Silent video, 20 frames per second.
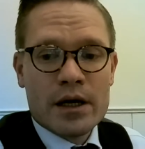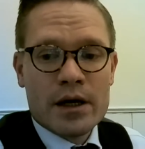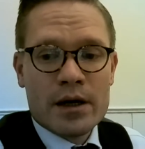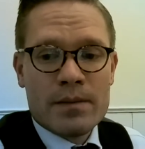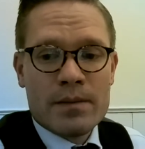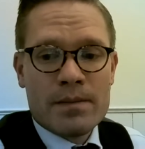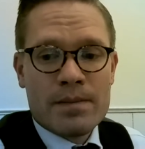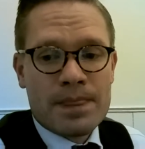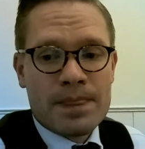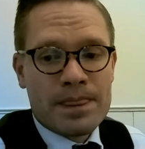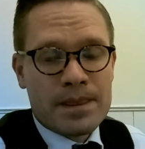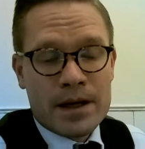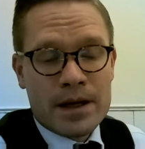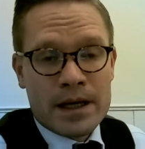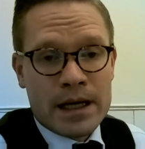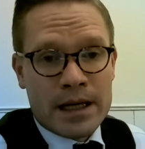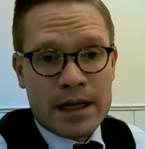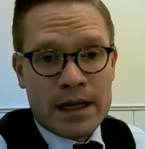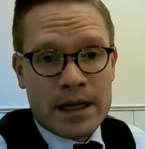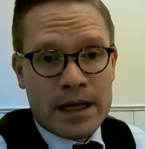um,
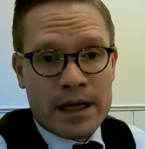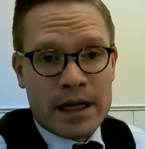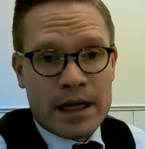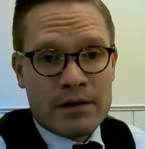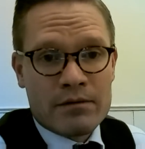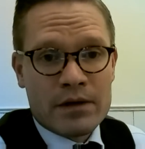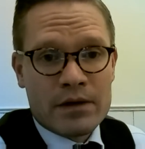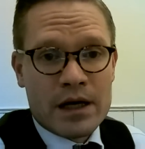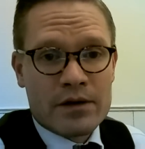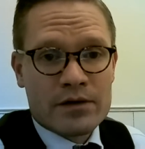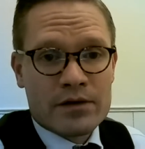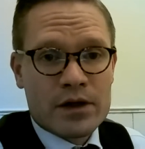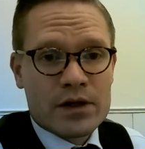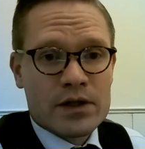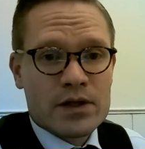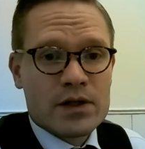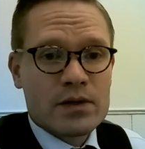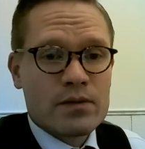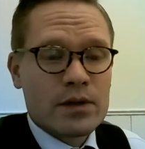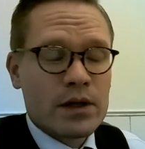and, and have left
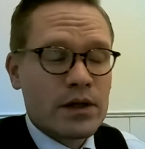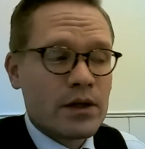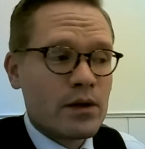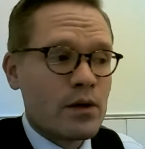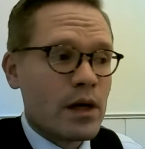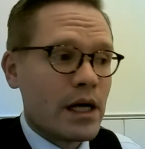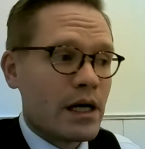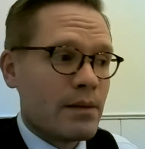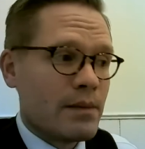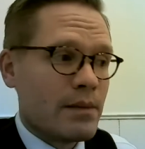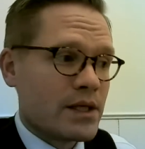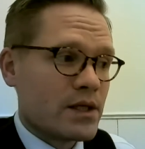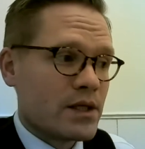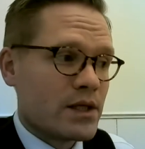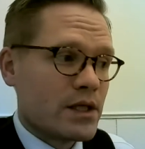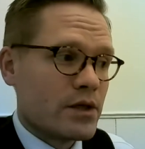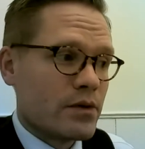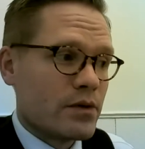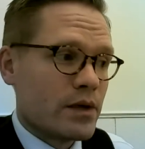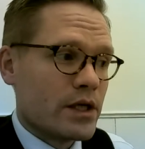us with quite a messy
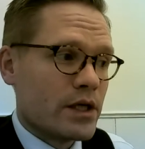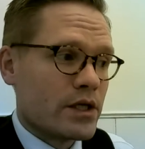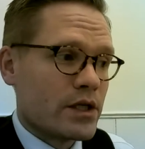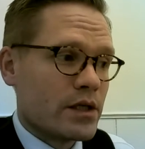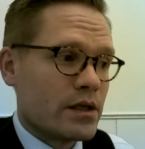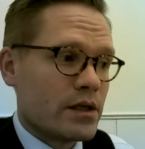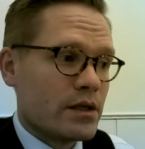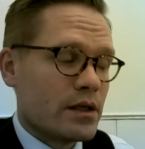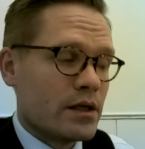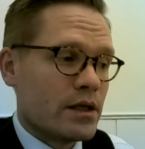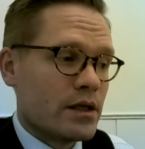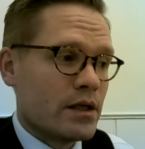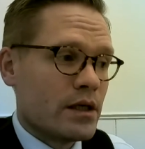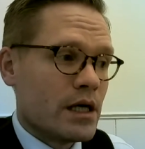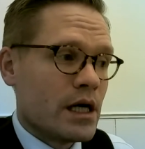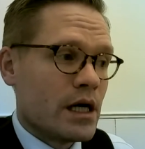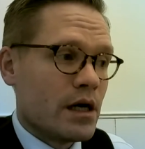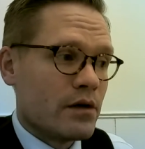situation uh,